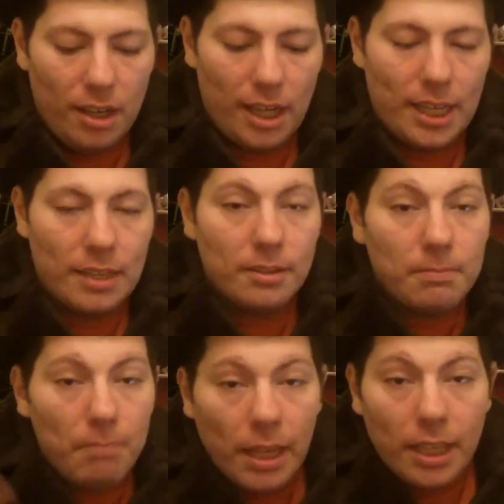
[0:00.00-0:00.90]
I guess
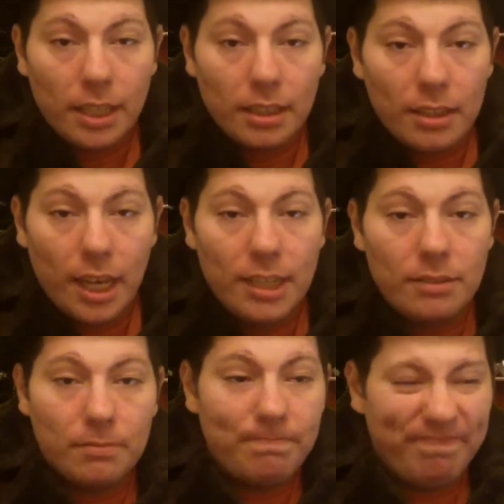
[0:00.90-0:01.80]
making it
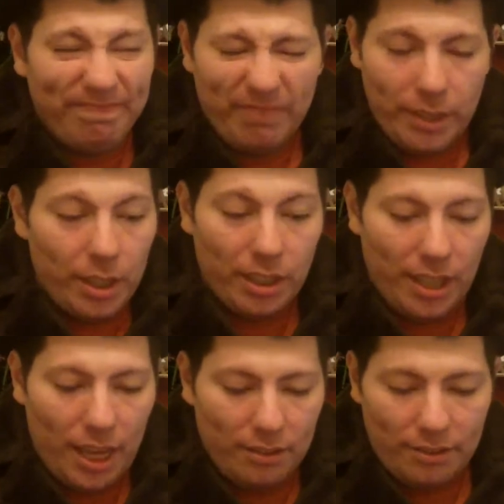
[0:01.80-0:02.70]
taste
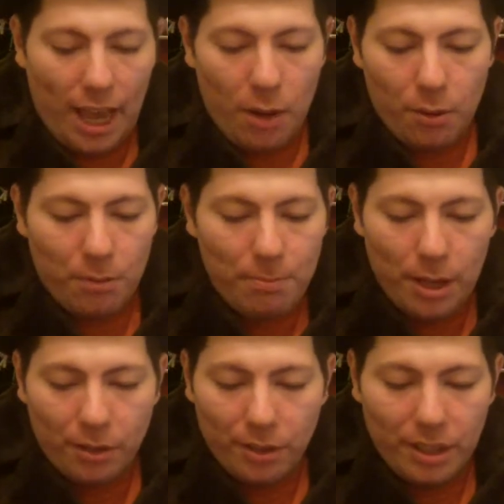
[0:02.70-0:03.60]
that sour,
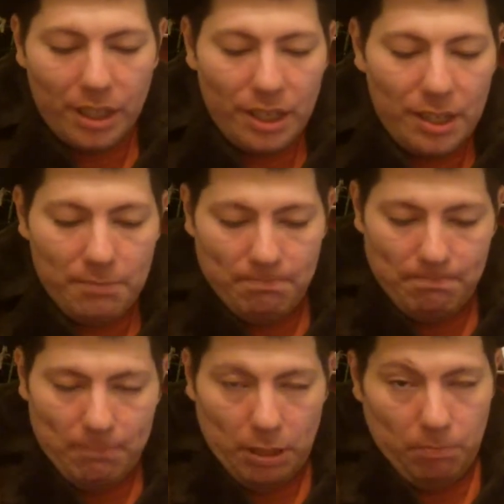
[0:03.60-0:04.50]
bitter
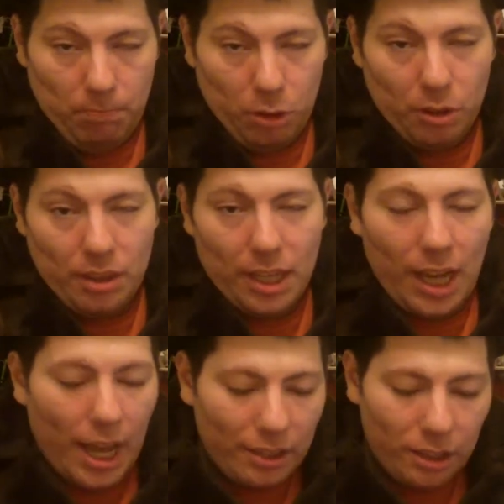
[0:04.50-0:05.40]
is a good thing.
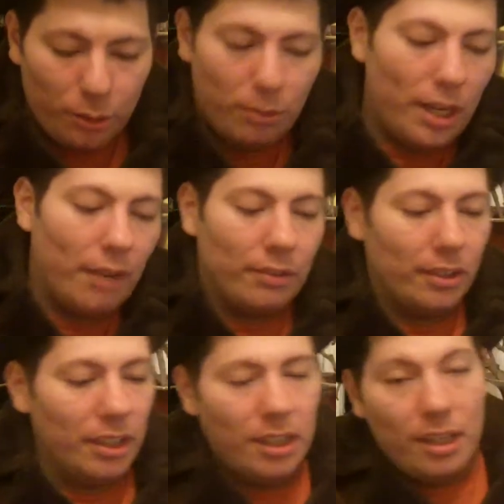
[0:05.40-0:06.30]
I don't know,
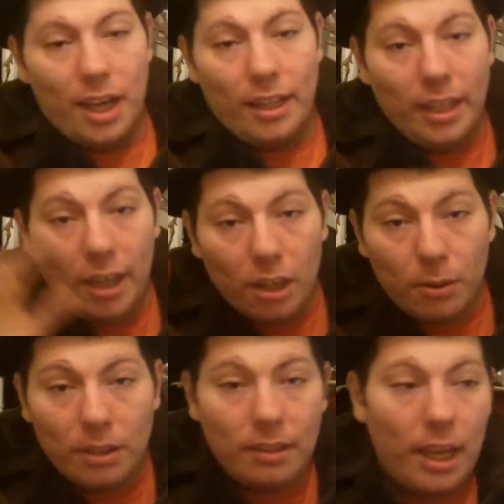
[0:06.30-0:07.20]
whatever. And then the other
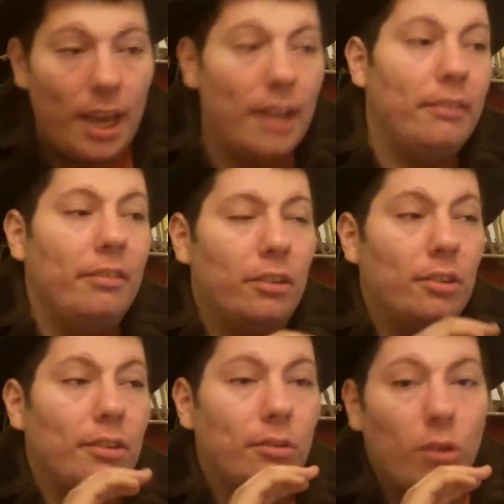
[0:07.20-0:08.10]
ones, they add
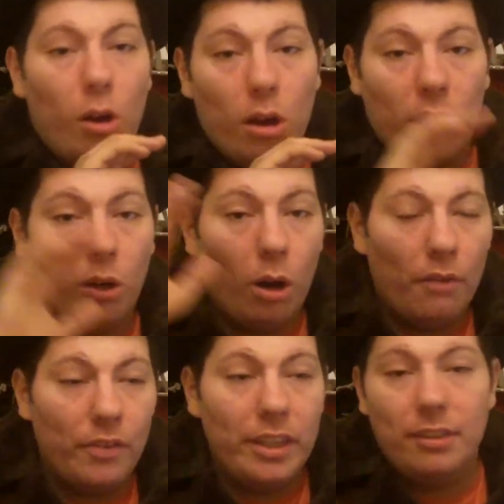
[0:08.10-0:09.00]
strong
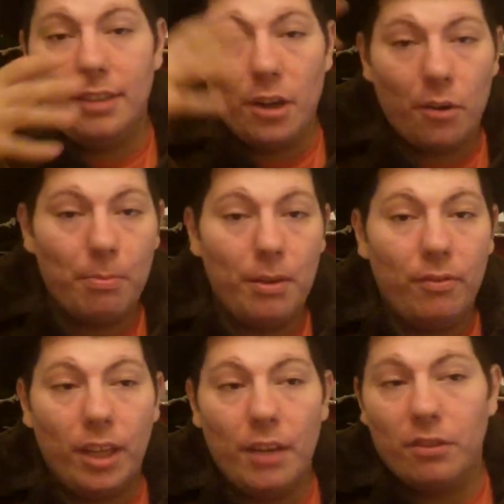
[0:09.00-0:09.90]
coffee, syrupy
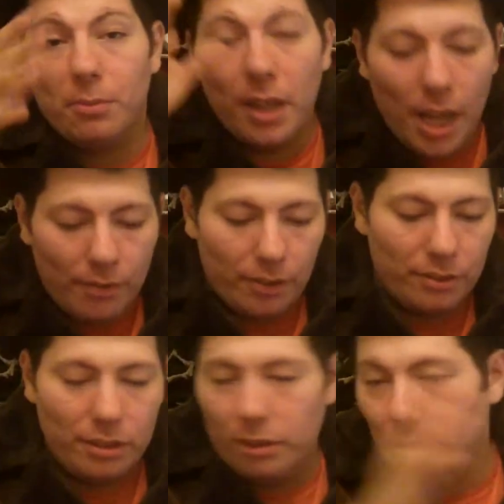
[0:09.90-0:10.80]
flavors, whatever,
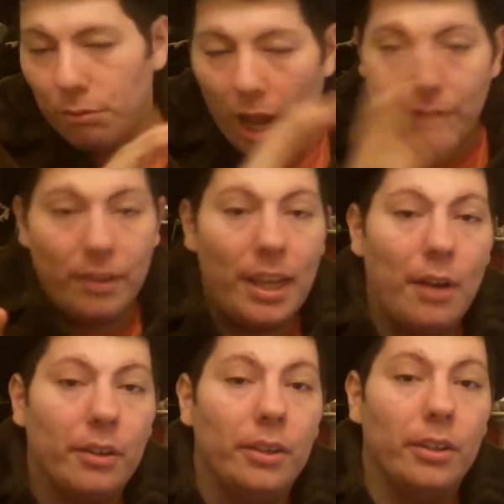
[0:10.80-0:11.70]
to distract from the
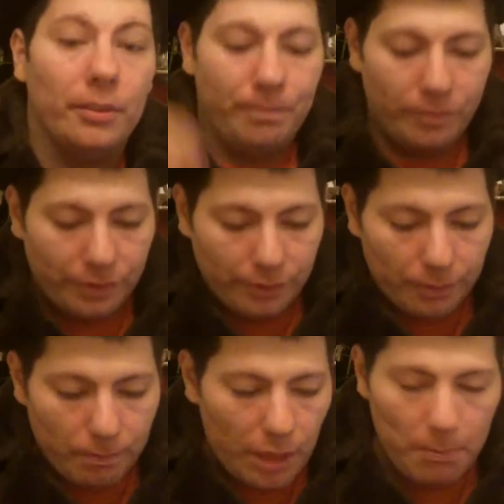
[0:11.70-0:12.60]
alcohol.
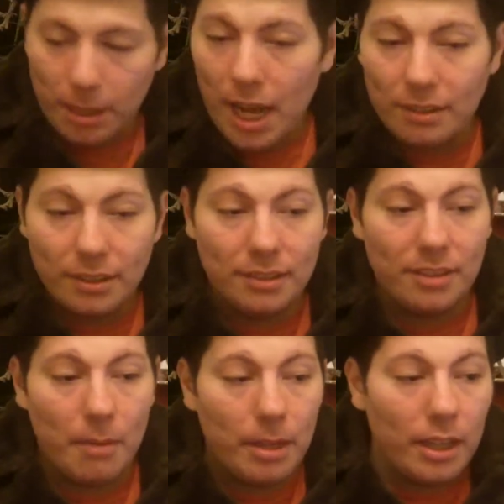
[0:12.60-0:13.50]
But honestly,
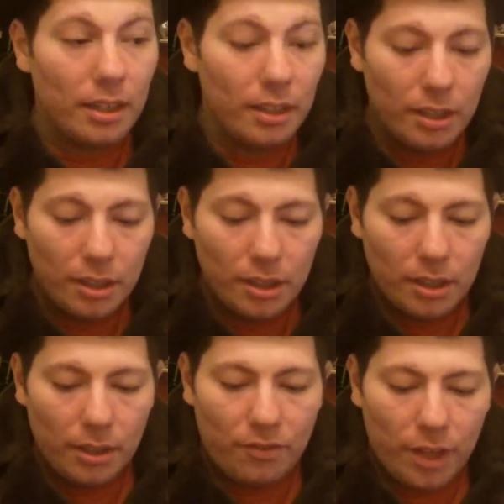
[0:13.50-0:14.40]
some of the
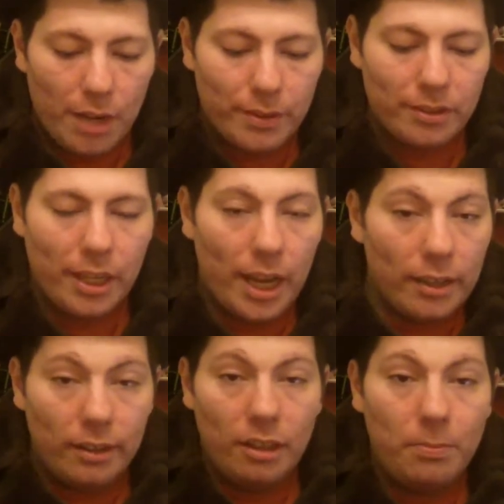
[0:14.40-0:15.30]
flavors they
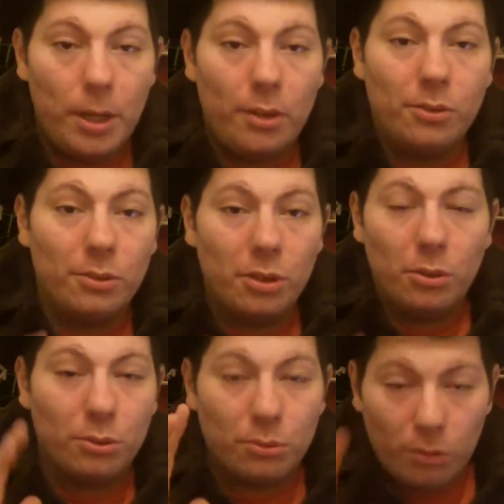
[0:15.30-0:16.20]
add to these beers are
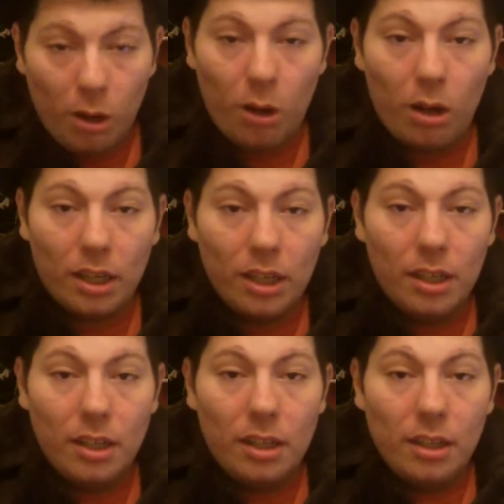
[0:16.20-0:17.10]
so strong,
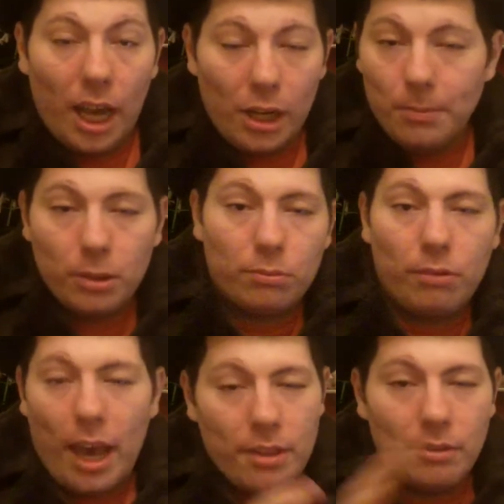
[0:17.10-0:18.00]
I'd almost
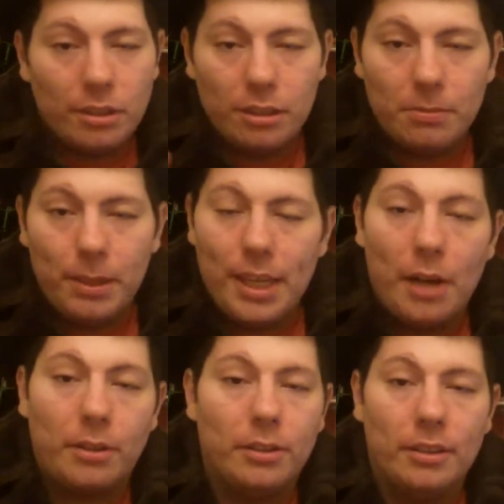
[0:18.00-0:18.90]
rather it just be the
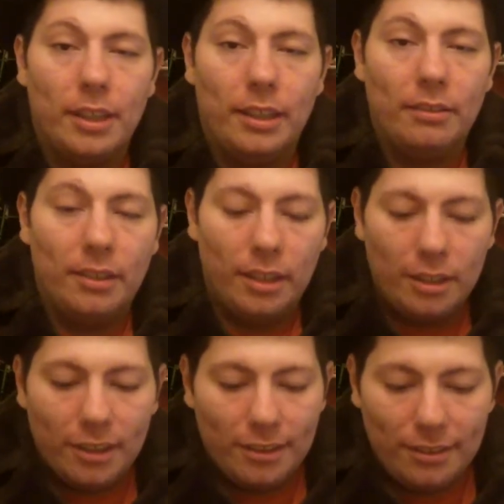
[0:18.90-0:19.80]
alcohol taste, you
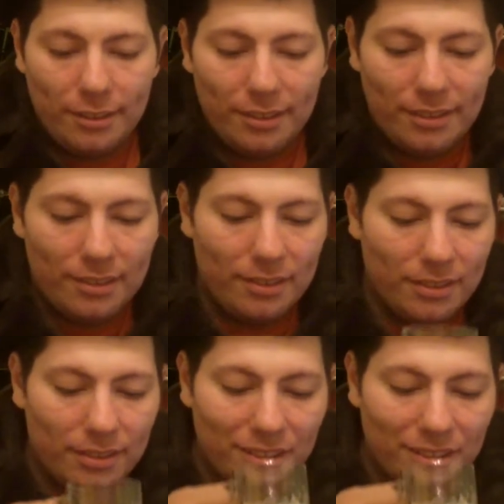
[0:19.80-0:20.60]
know, because it's just...